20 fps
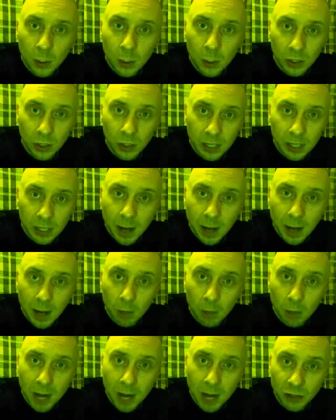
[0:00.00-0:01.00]
you wouldn't need a
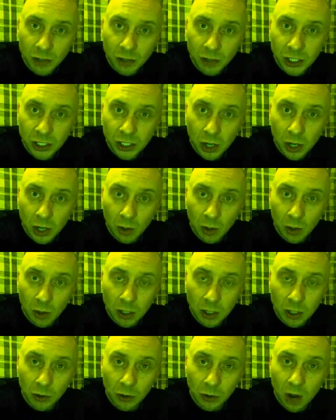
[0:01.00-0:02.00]
backup battery inside it,
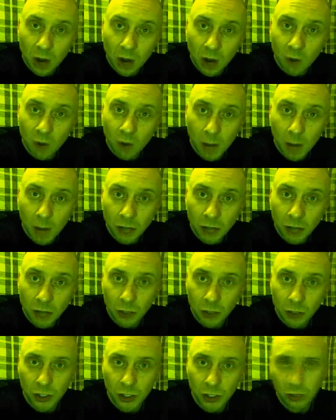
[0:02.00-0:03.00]
one of those little 9-volt
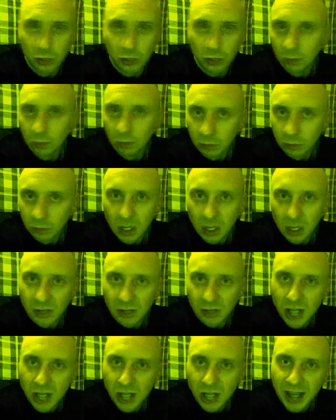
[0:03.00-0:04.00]
batteries, which you
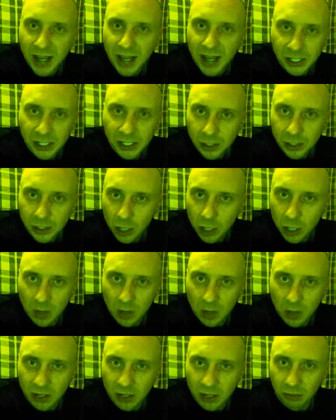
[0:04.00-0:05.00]
never test,
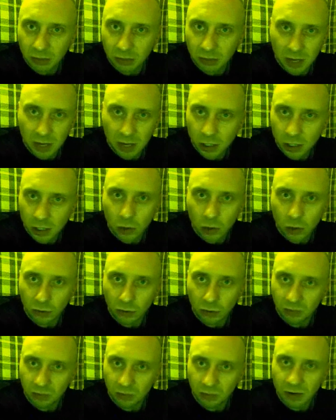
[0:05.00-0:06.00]
so it
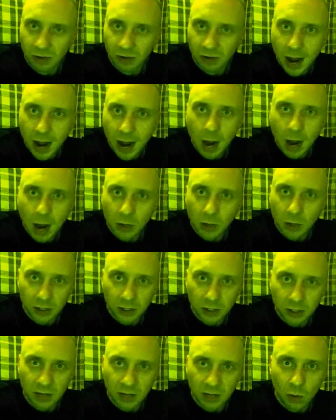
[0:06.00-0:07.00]
could be run out
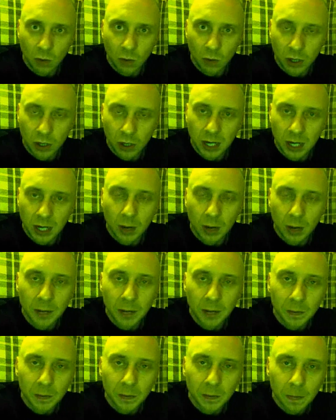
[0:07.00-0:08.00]
and never work
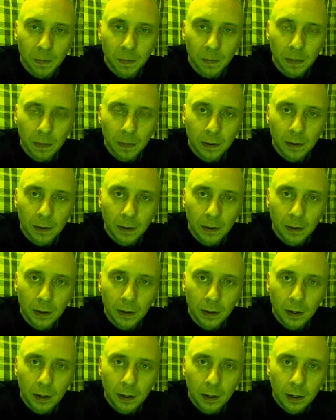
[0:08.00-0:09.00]
anyway.
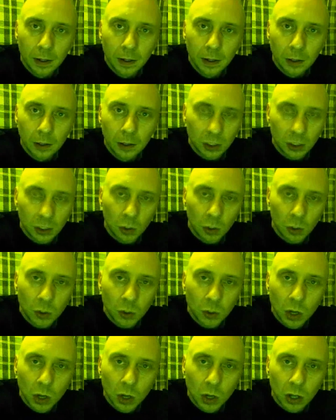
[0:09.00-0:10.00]
Because it would
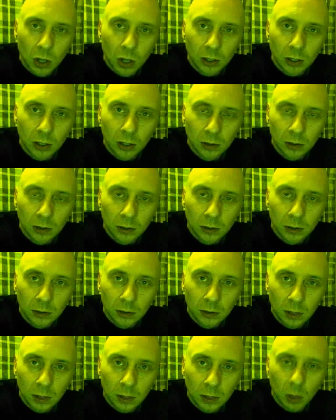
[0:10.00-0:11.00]
always work.
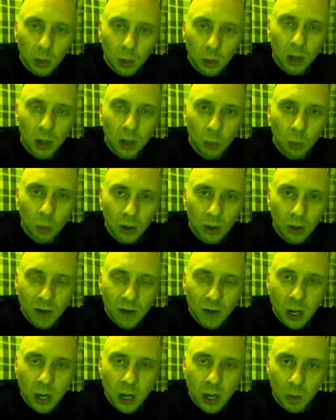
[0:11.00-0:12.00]
It would come on in the morning,
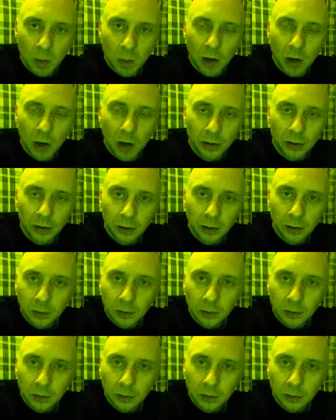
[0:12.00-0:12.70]
the radio would be on.